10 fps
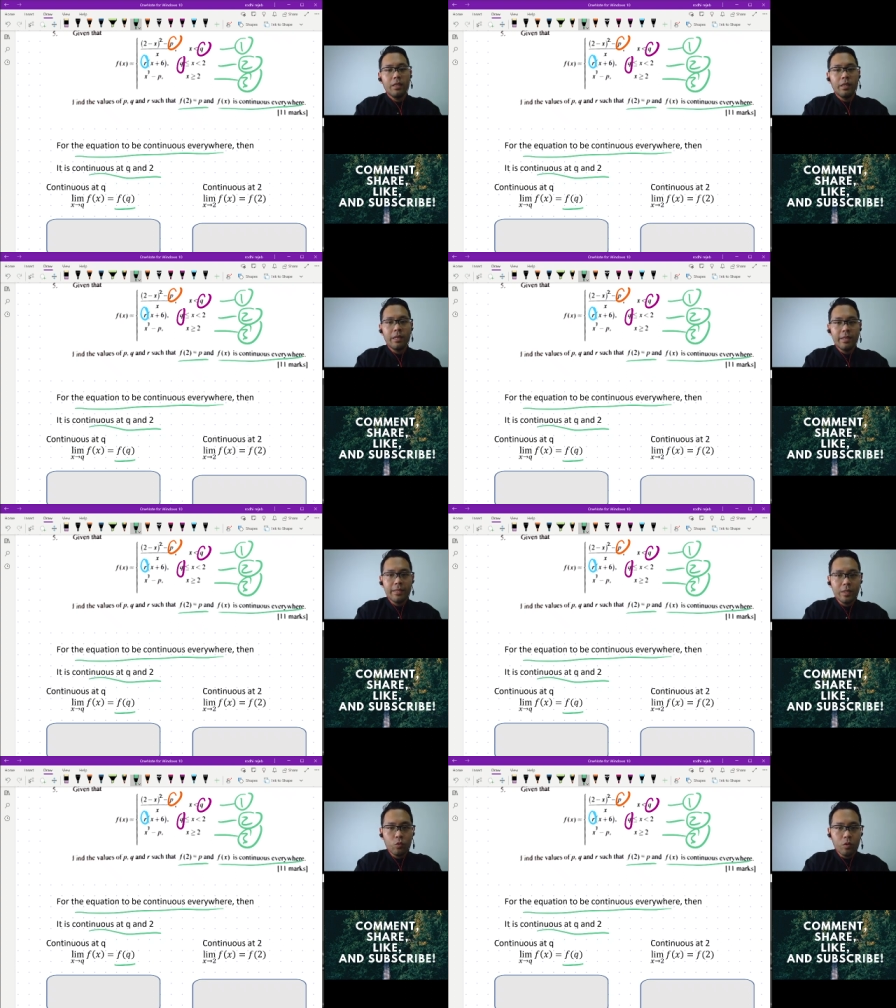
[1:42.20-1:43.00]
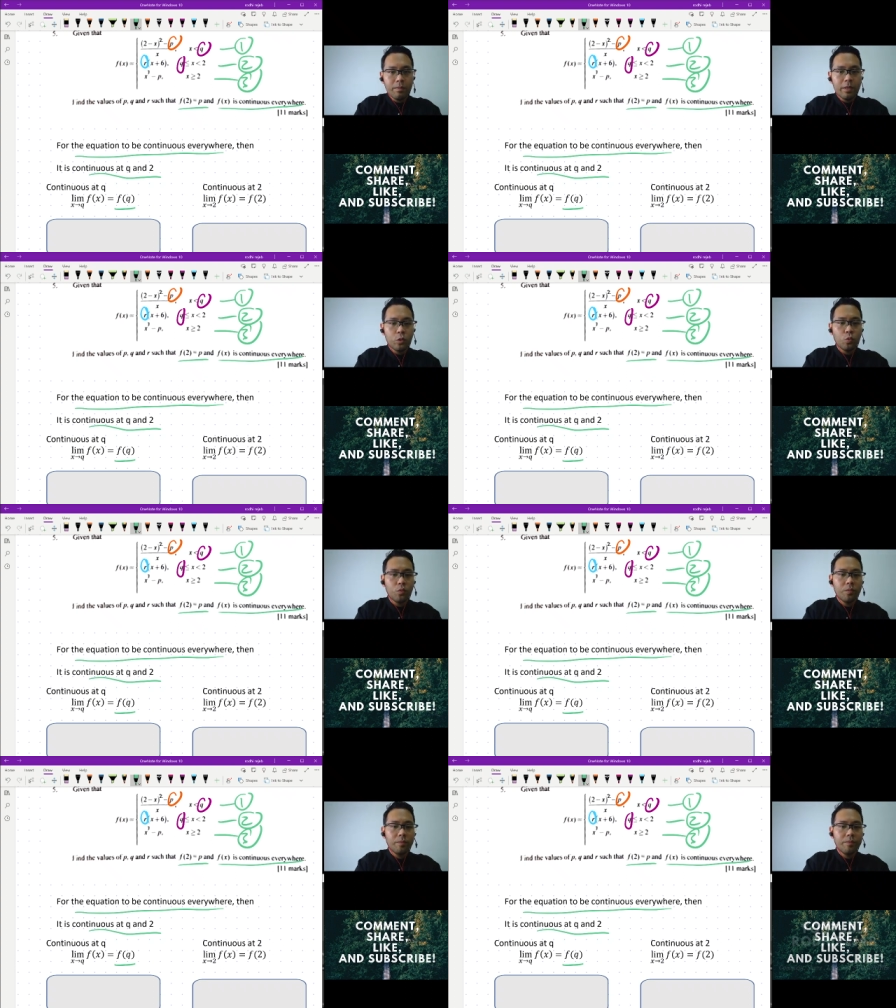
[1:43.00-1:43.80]
The answer will be 2.
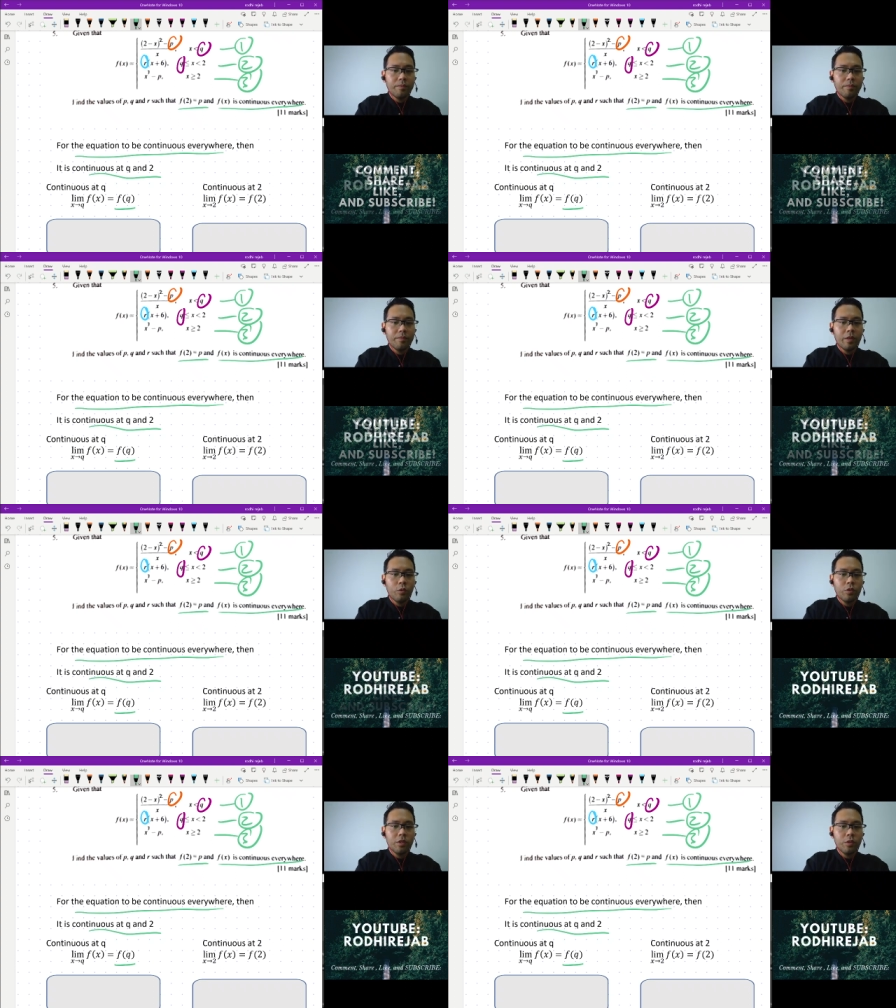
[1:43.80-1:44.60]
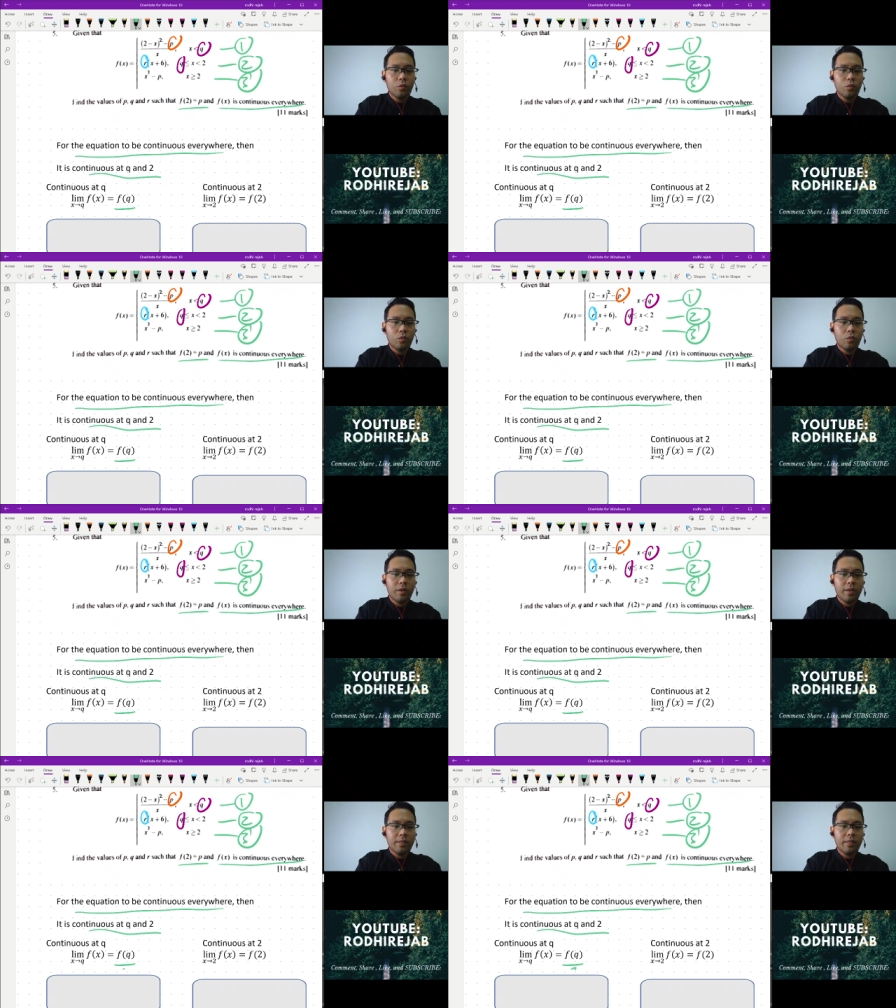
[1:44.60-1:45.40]
Equation 2.
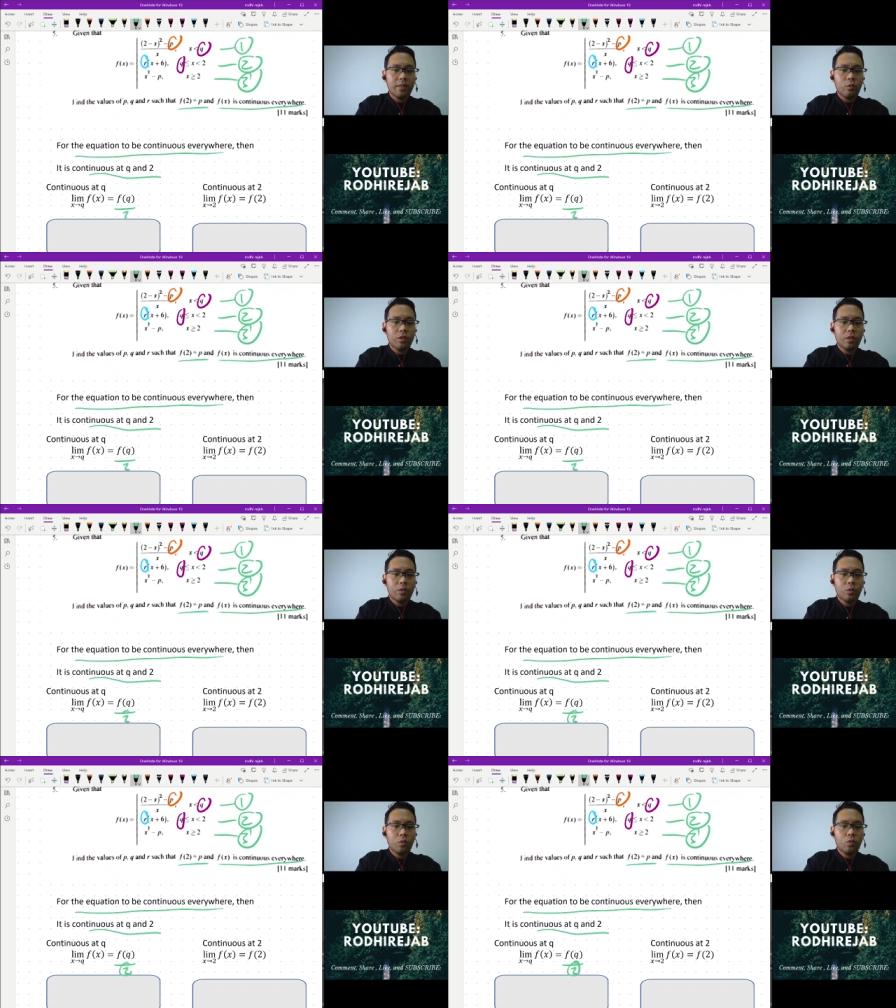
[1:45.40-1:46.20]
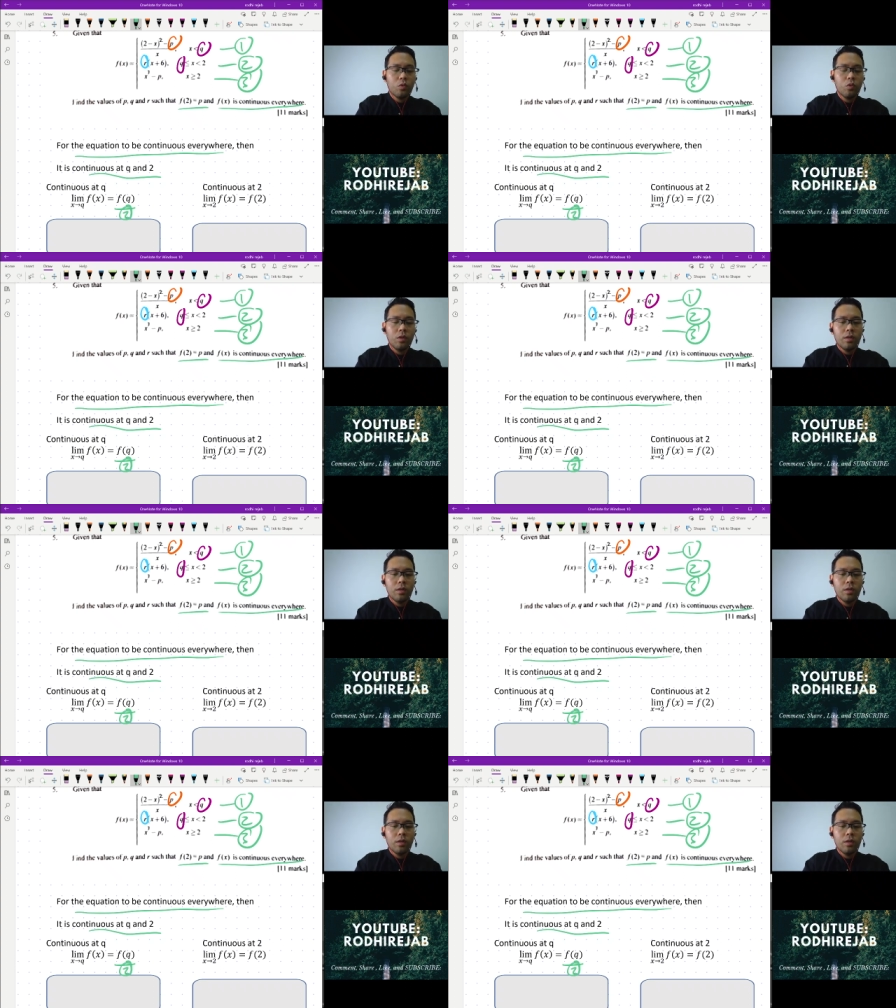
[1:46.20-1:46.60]
Why is it equation 2?